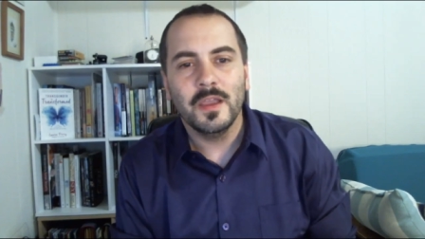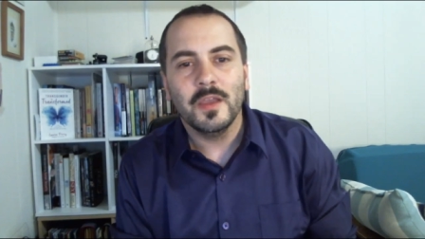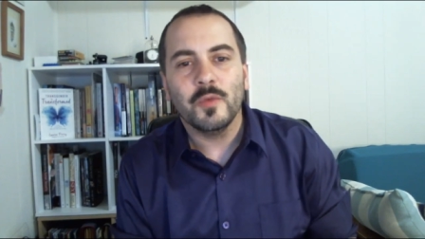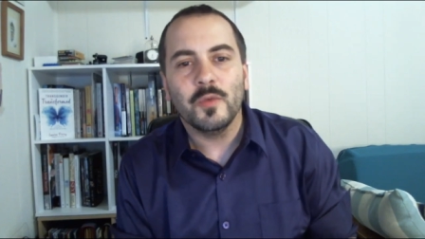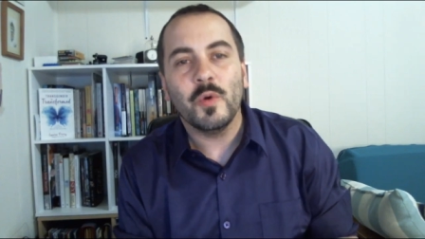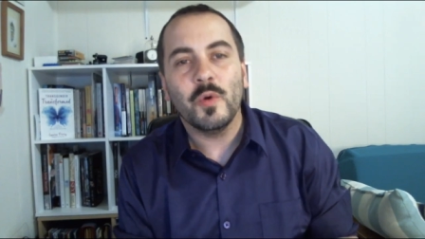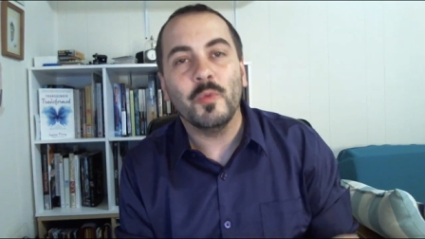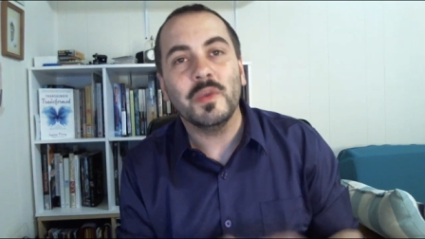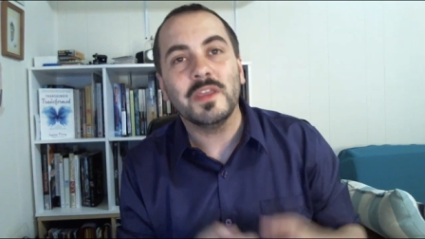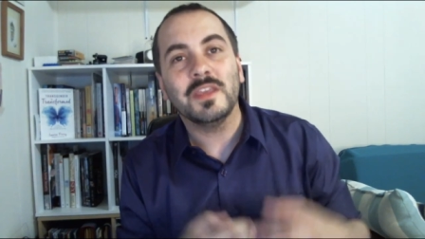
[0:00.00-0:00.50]

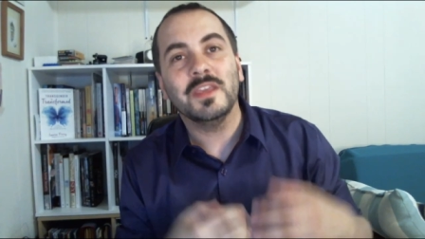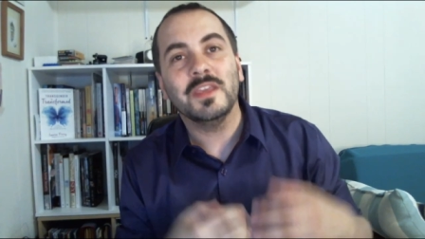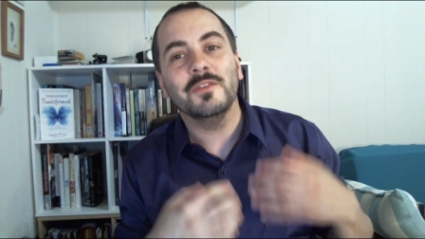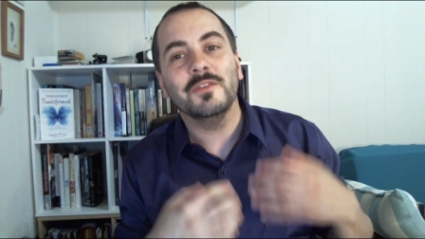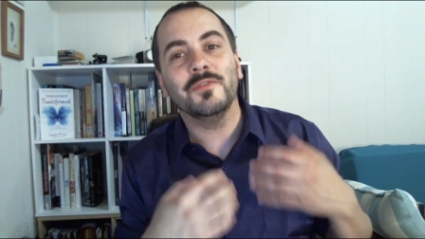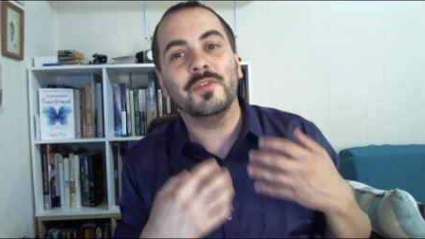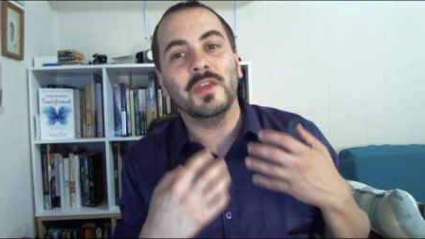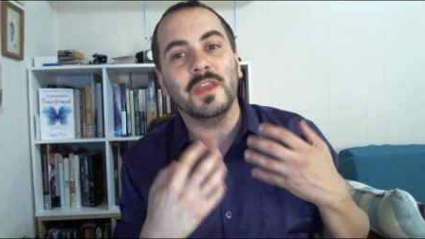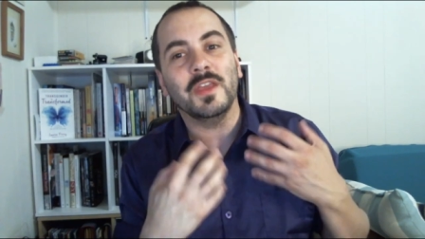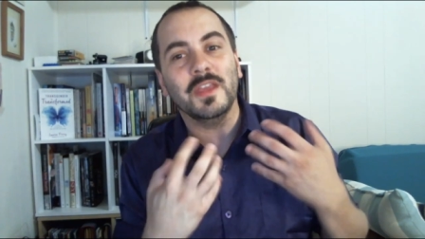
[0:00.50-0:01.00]
when we
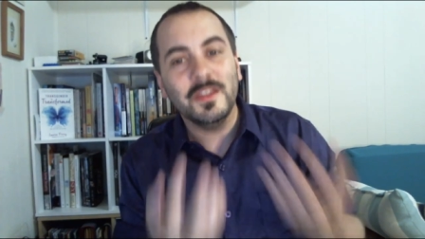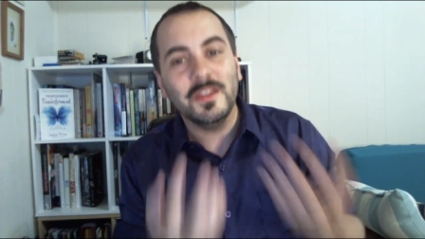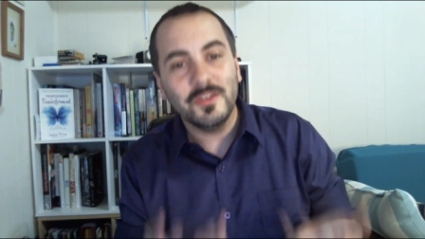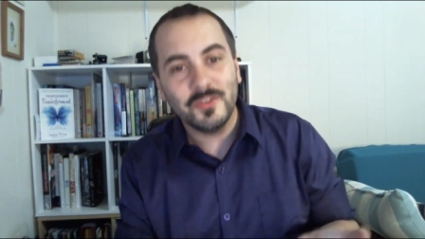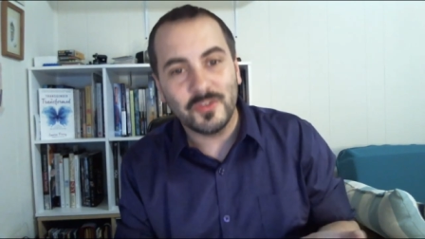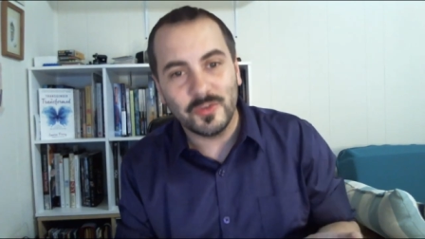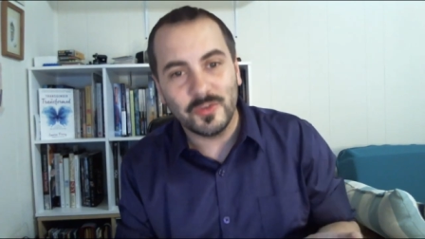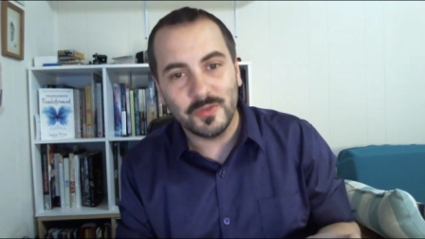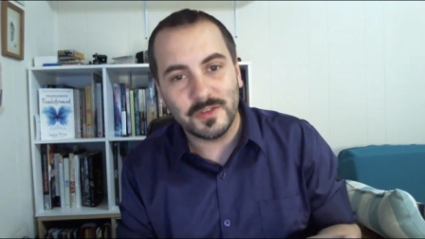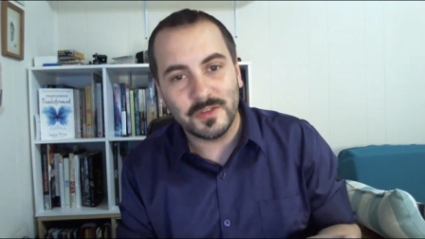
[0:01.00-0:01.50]
give in
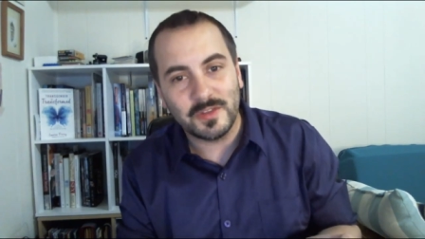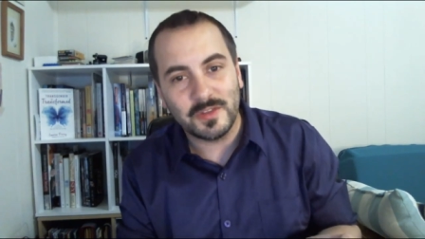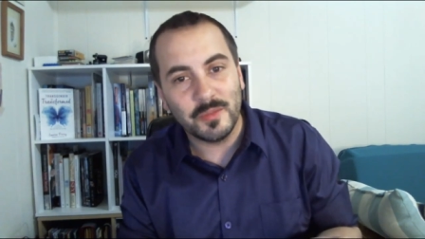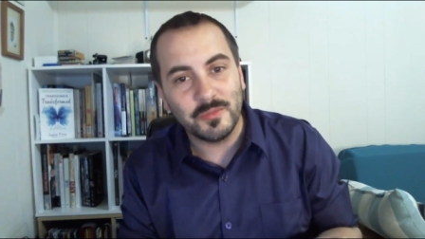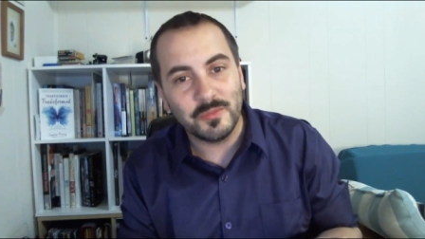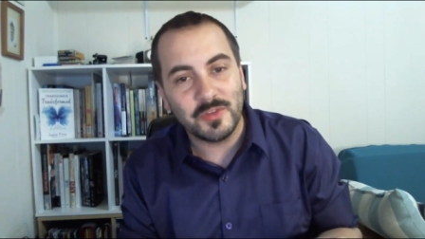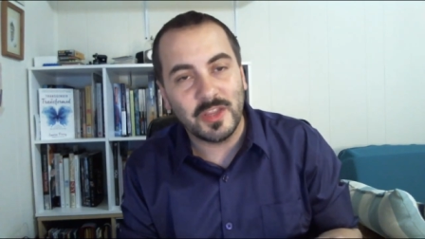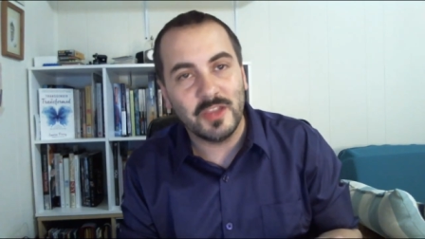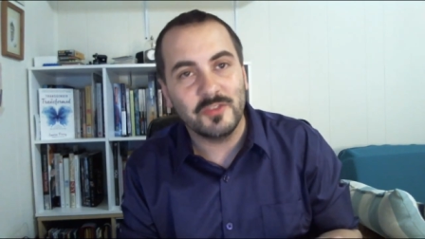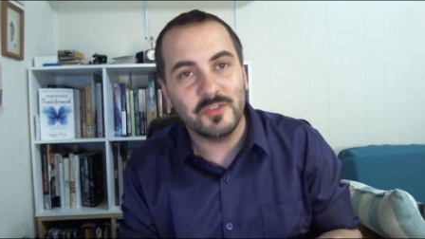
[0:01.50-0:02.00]
to the
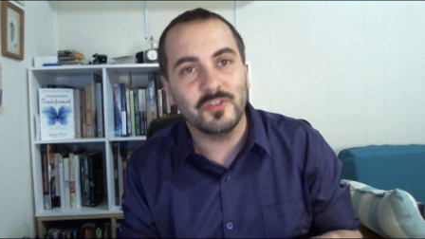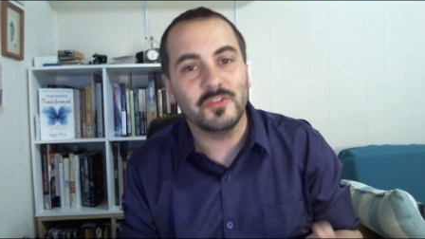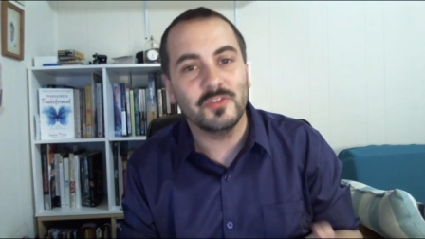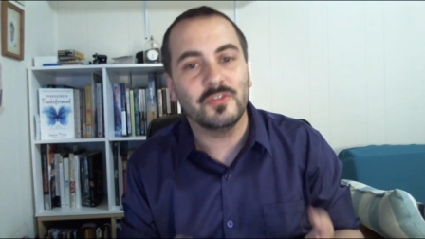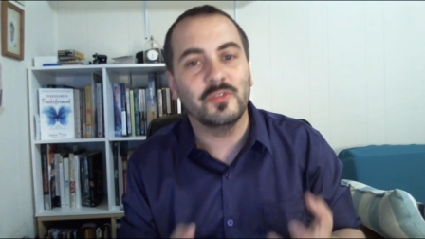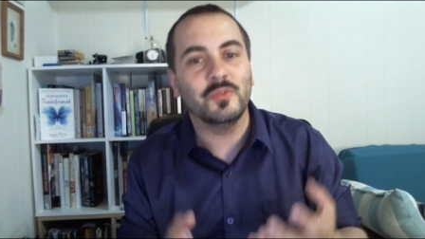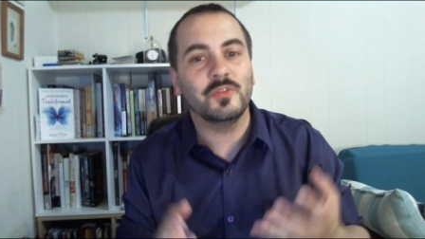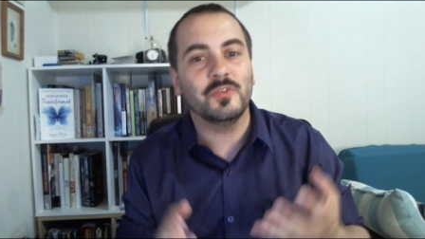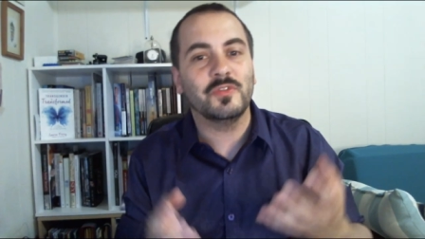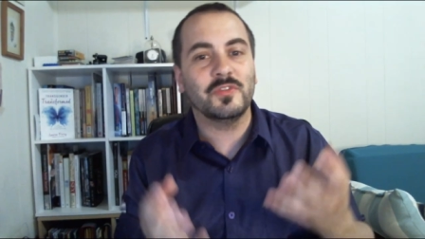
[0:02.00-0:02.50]
temptation
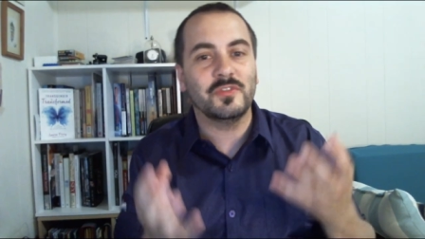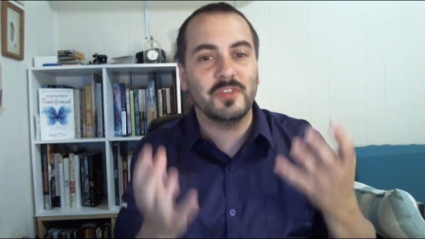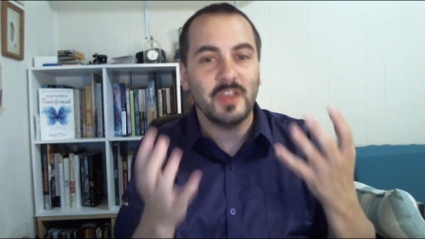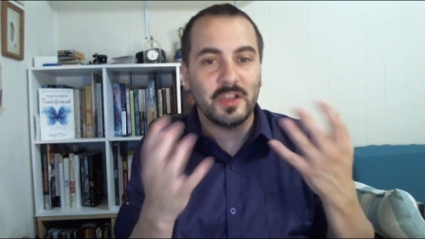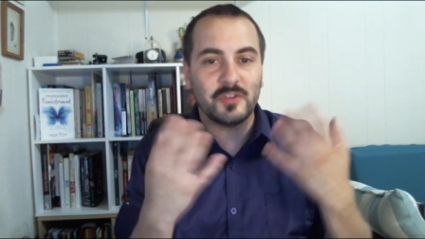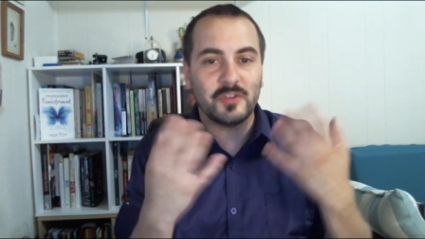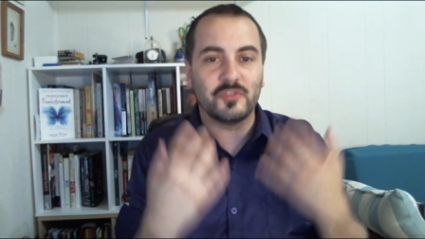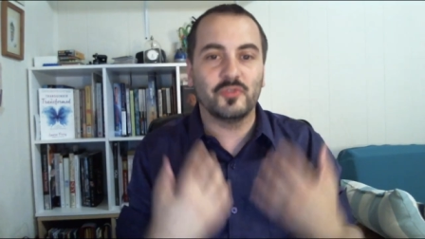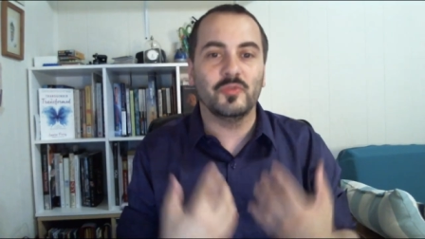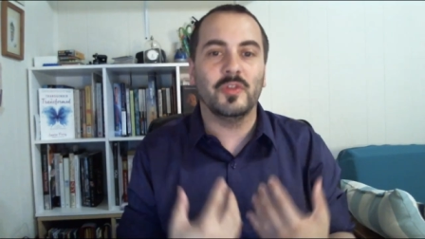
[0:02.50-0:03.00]
to
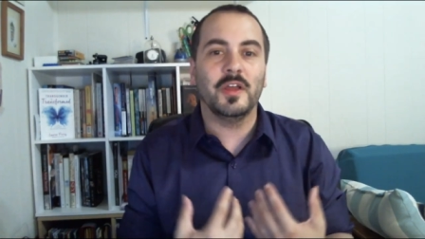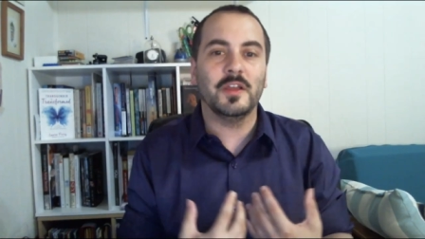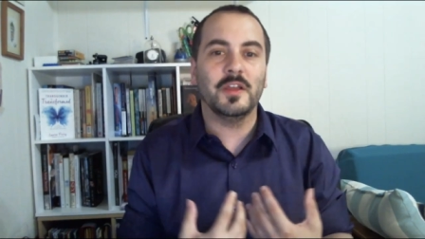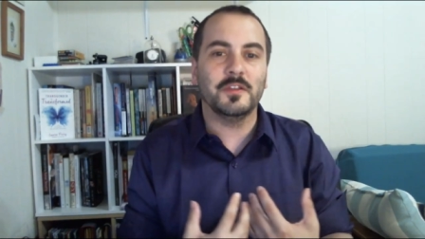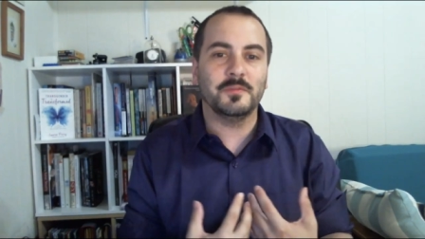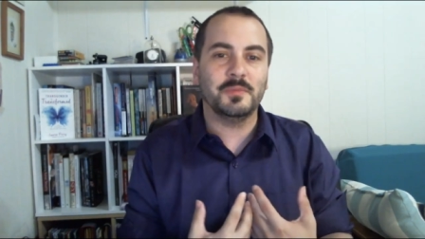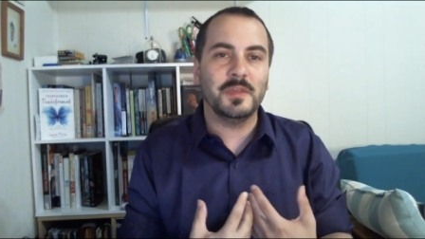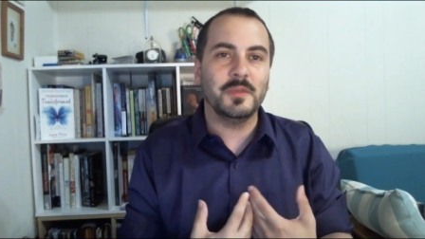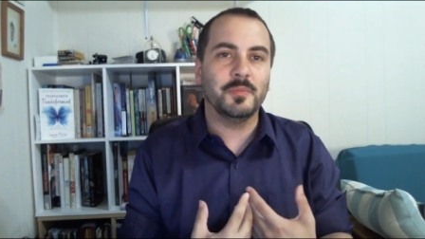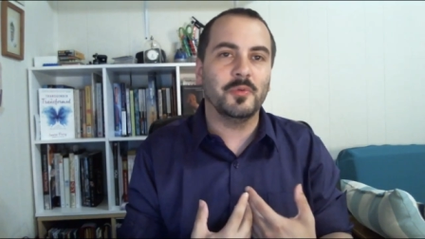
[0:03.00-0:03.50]
sexualize
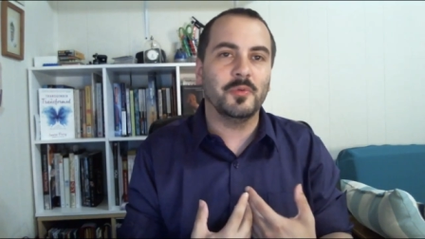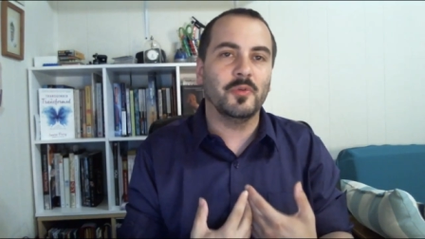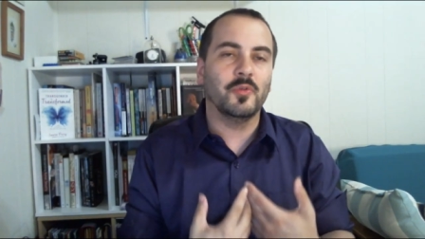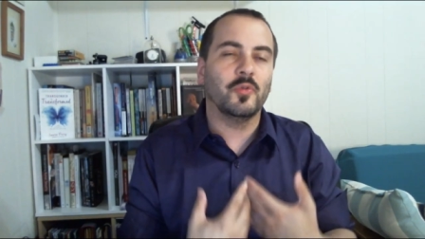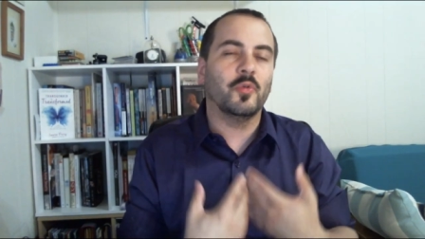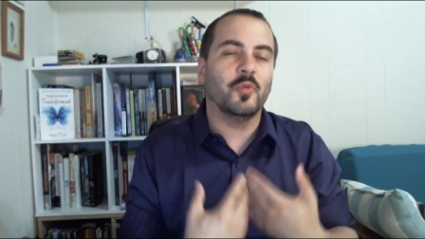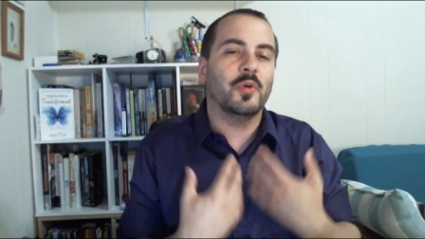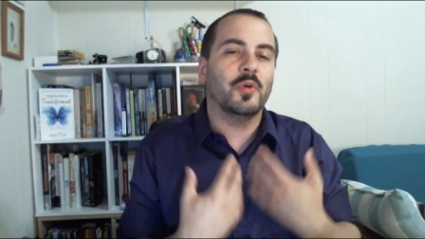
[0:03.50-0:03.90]
people or